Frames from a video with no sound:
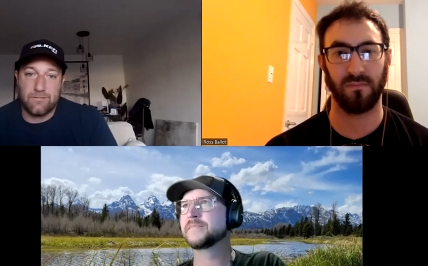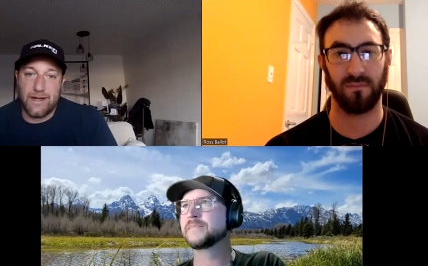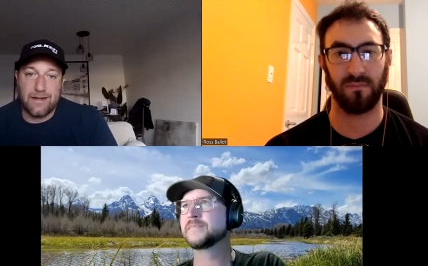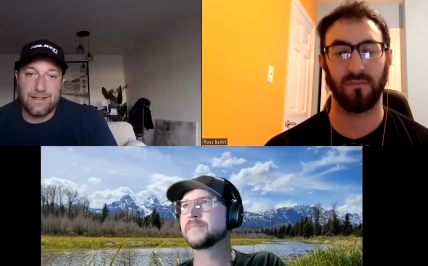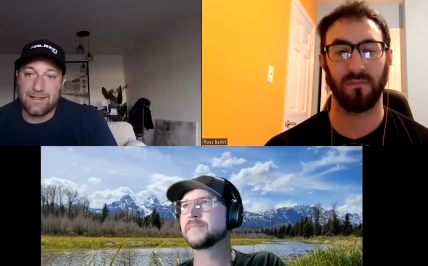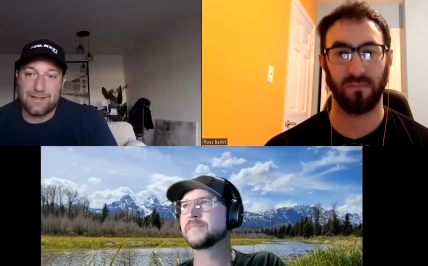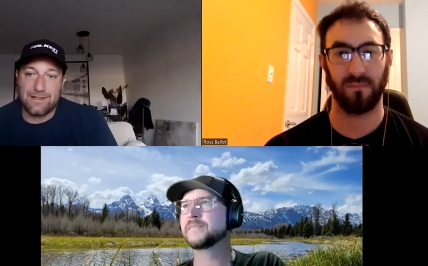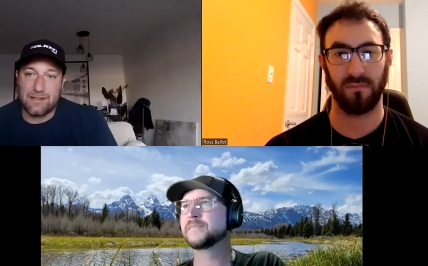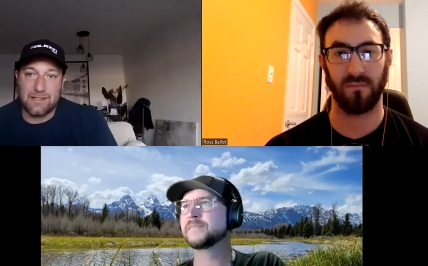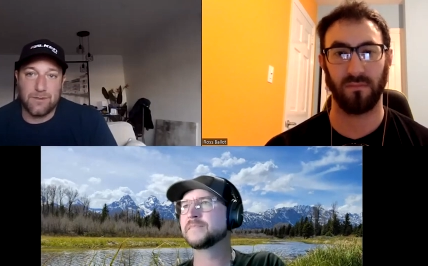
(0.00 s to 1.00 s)

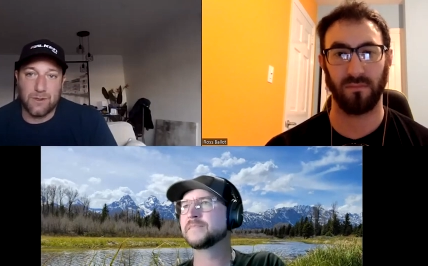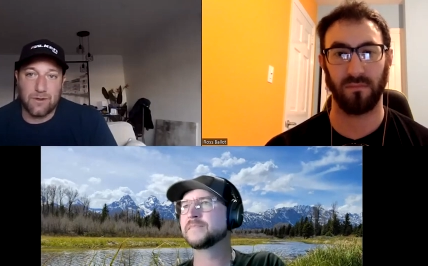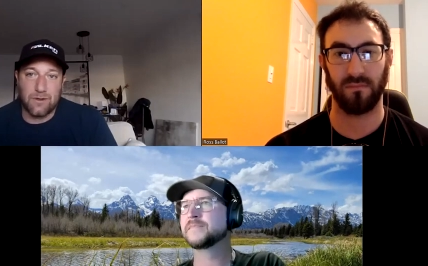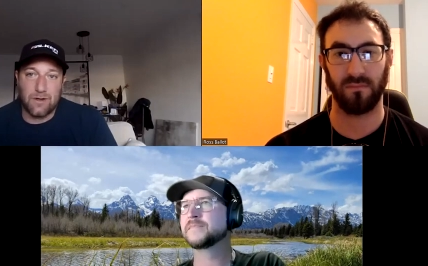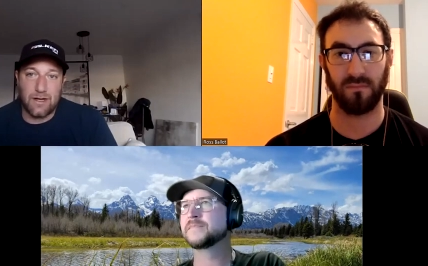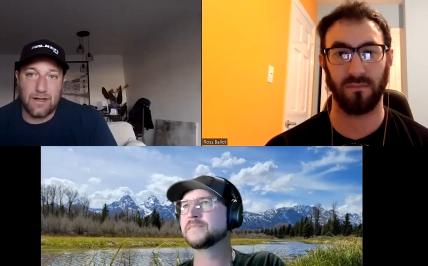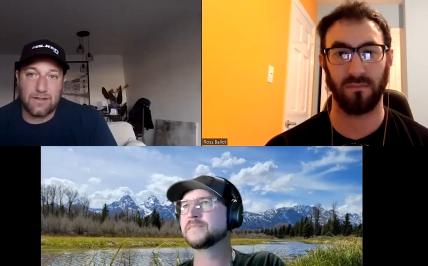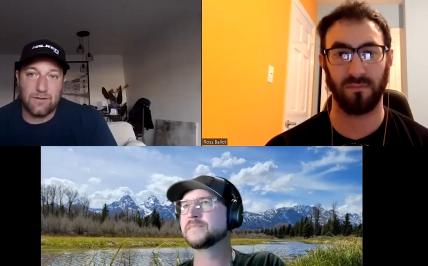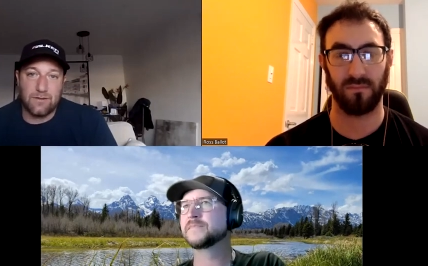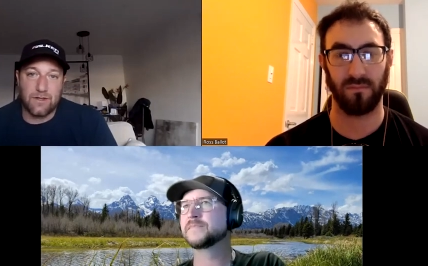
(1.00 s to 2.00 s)
Speaker 1: 96 Explorer
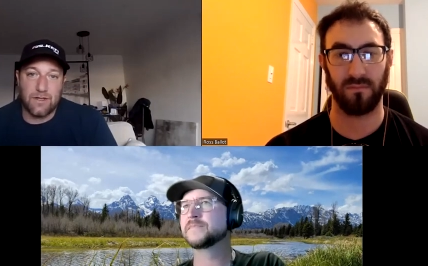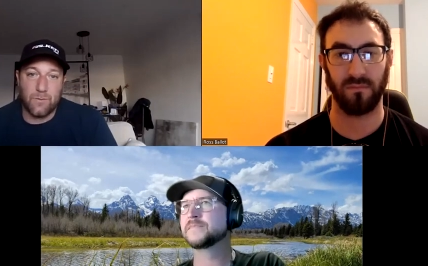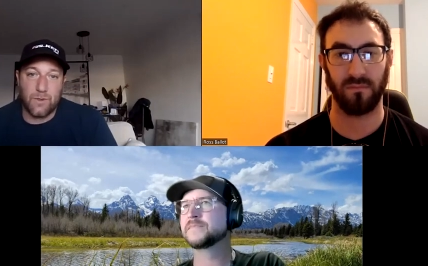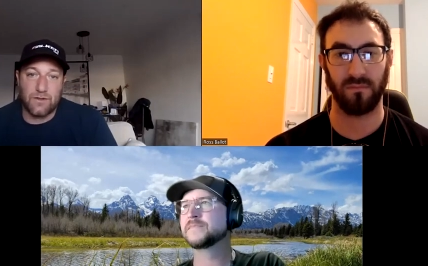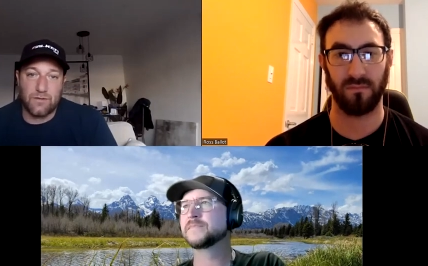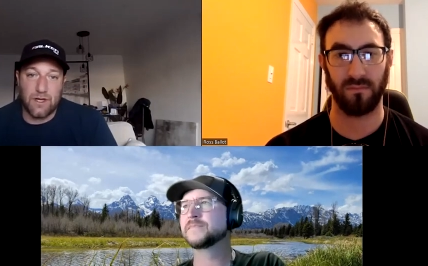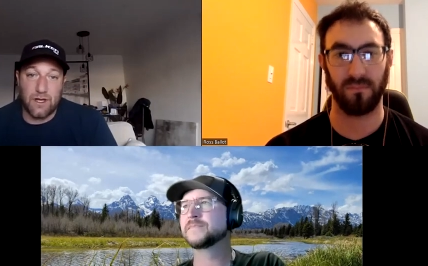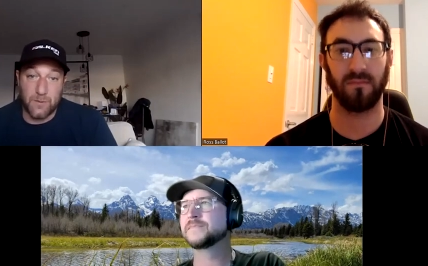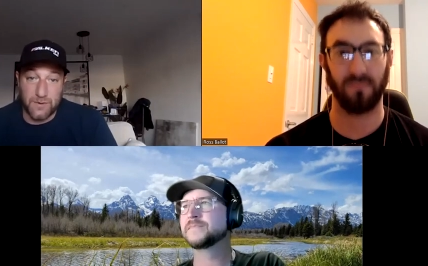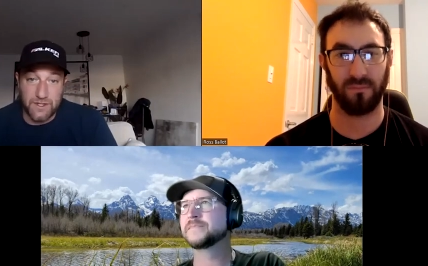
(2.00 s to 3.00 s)
axle, which
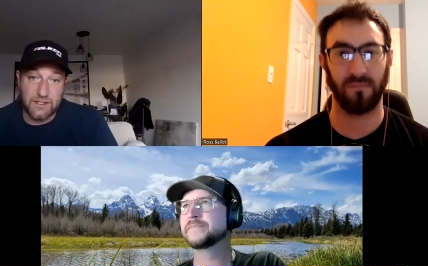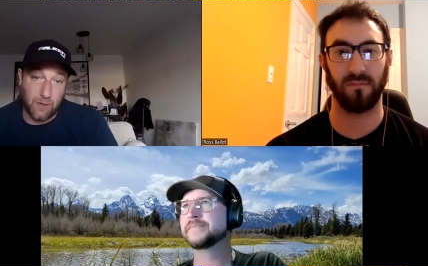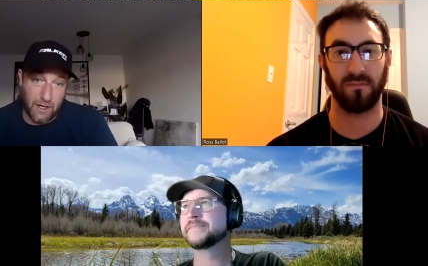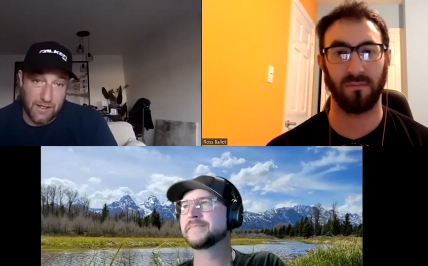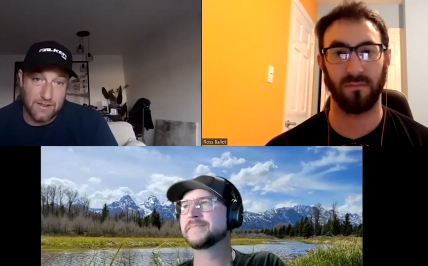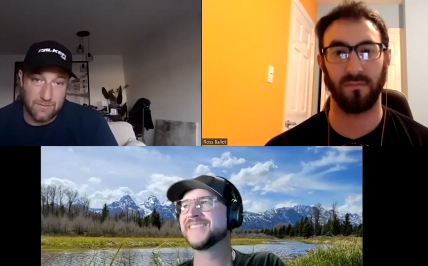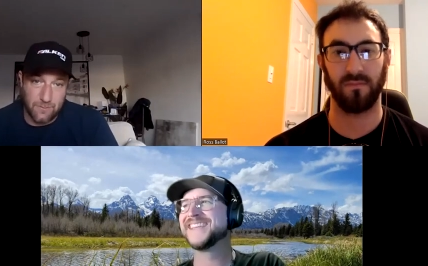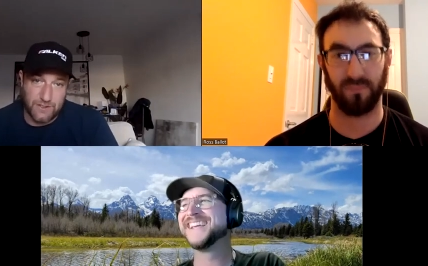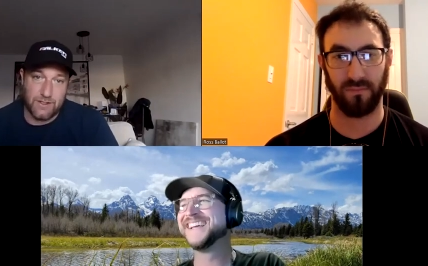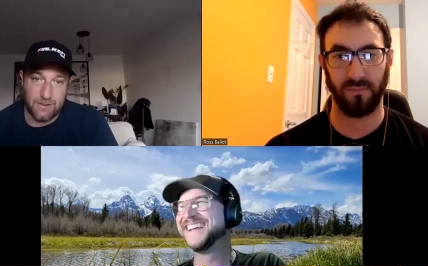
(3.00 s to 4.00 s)
comes with disc brakes,
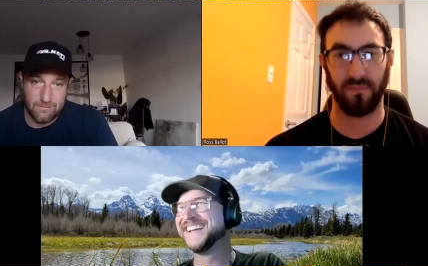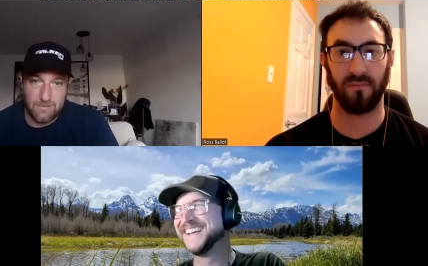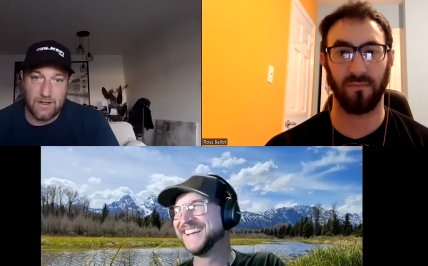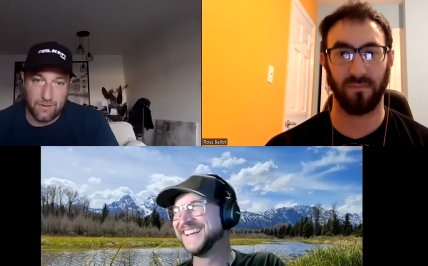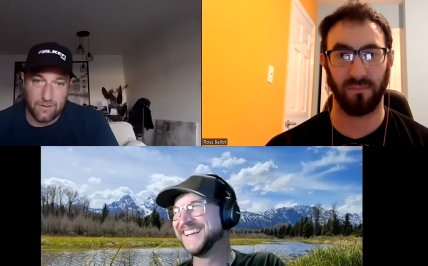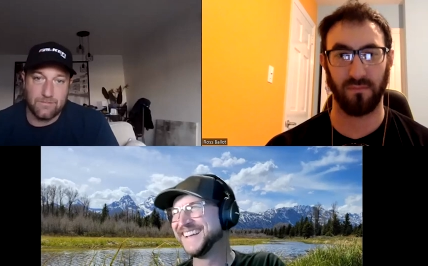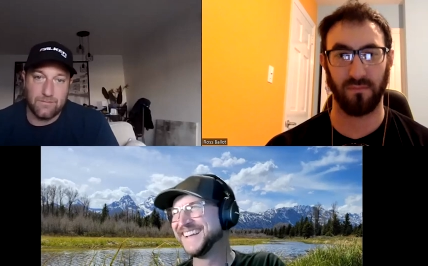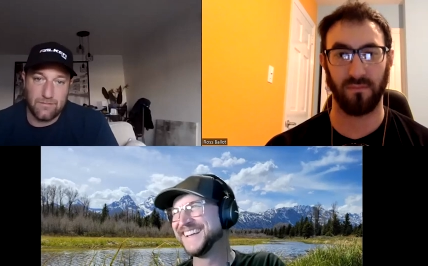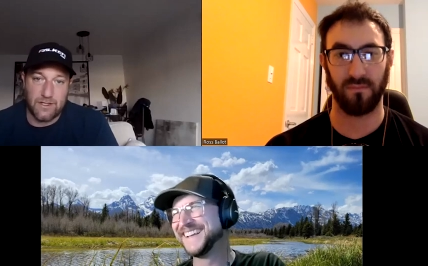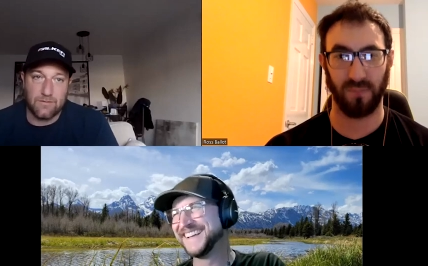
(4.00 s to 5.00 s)
which is mm-hmm. another
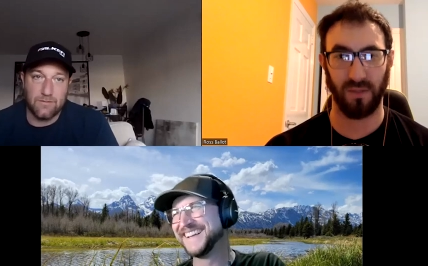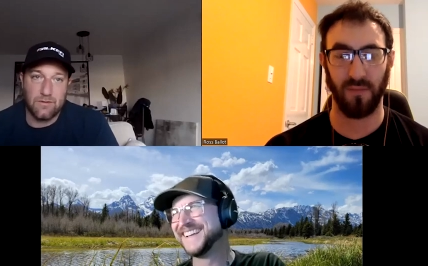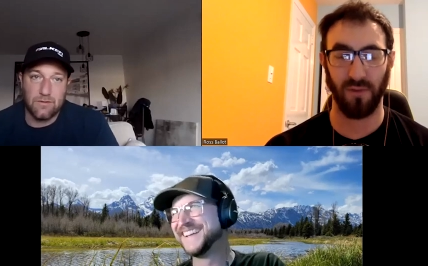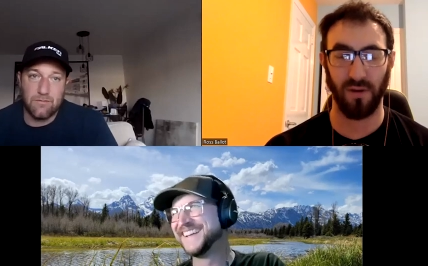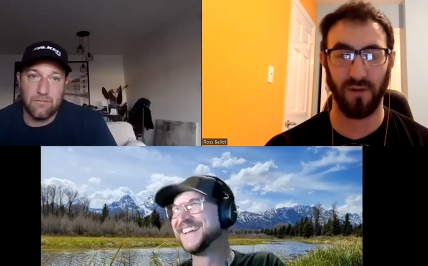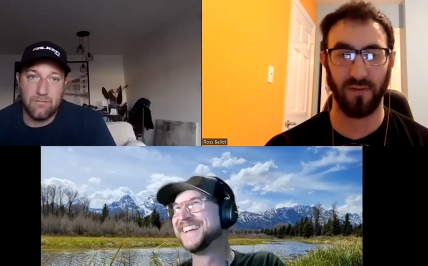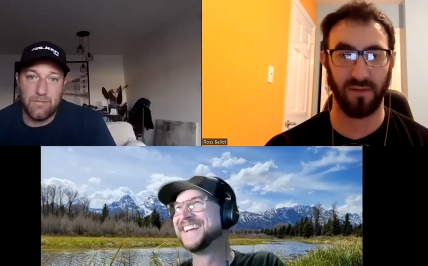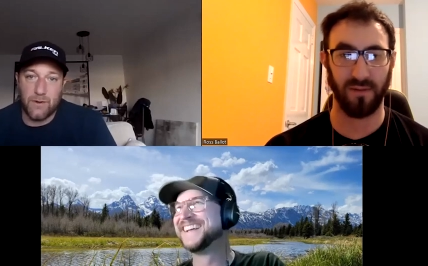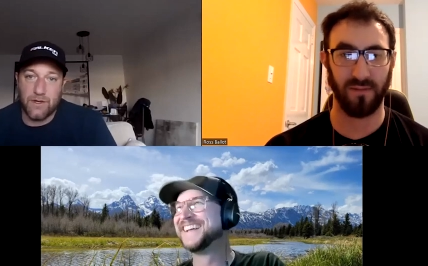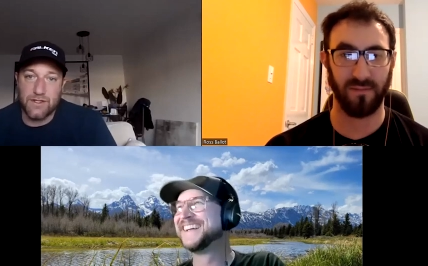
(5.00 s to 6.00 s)
you know upgrade yeah.
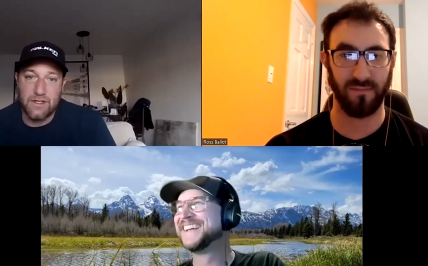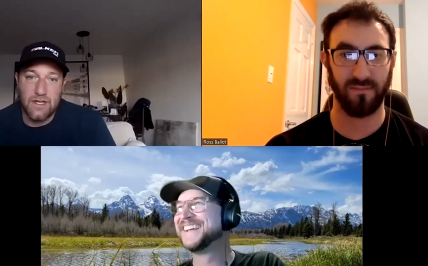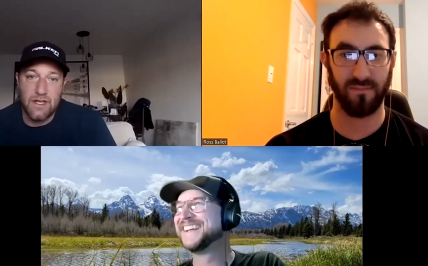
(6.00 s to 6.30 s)
bonus.